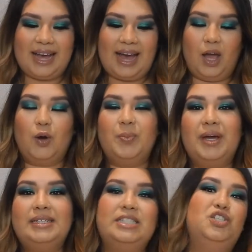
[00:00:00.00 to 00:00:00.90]
I hope you
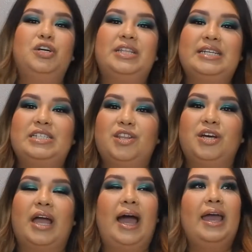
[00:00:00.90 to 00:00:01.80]
guys enjoyed this
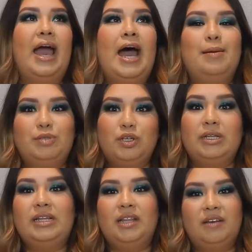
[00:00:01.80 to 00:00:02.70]
look. I
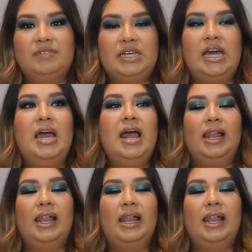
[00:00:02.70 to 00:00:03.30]
absolutely loved it.